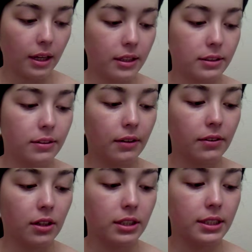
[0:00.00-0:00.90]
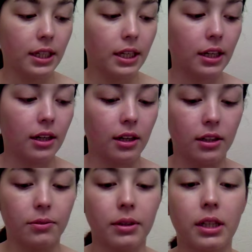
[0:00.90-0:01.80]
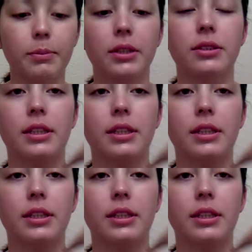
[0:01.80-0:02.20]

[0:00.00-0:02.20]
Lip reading: And for our second color, we're going to